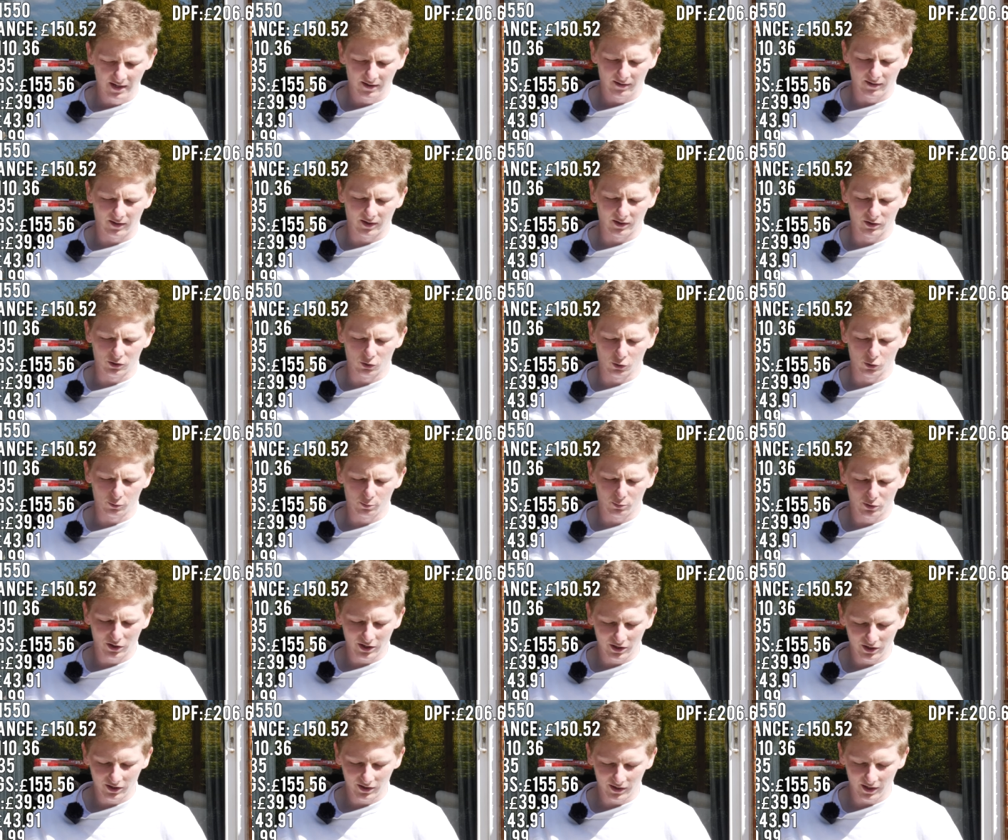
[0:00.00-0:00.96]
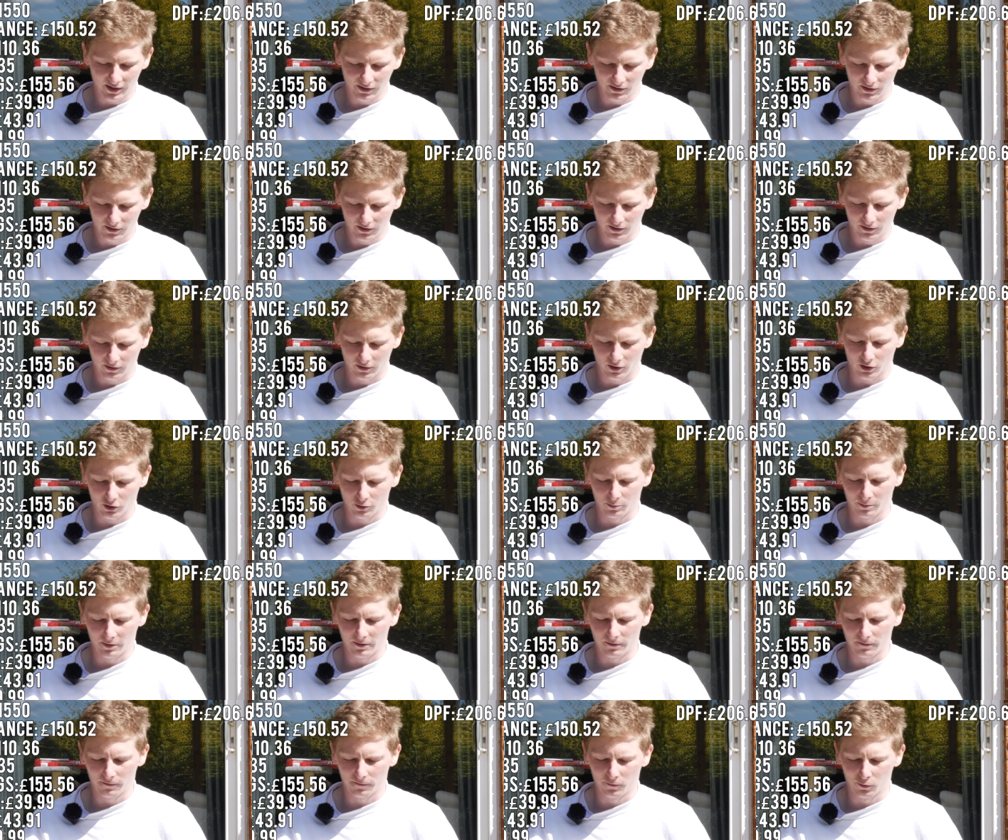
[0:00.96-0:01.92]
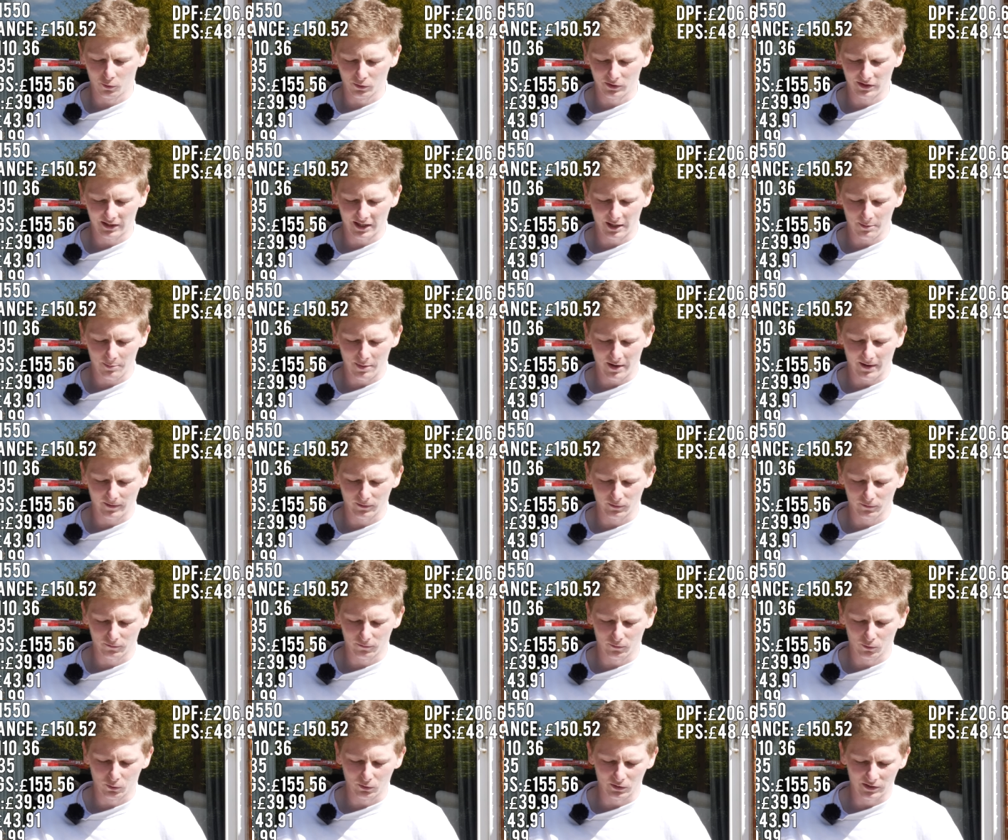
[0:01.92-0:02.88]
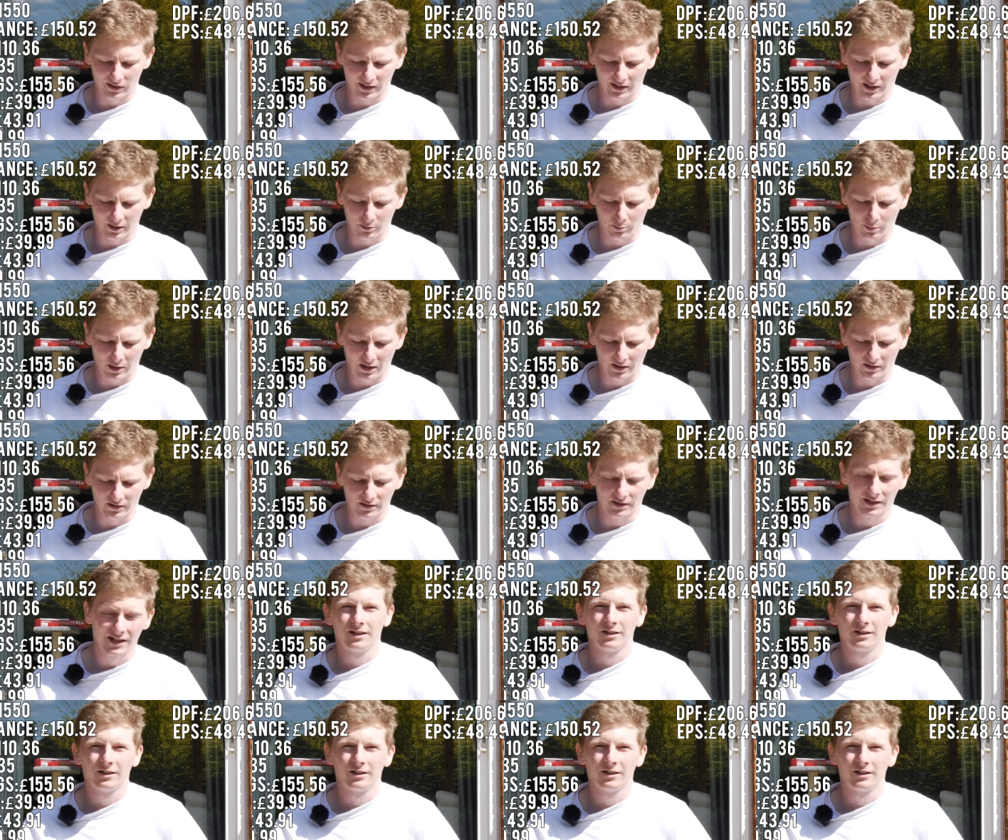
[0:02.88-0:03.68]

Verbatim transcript: The exhaust pressure sensor cost me £48.49.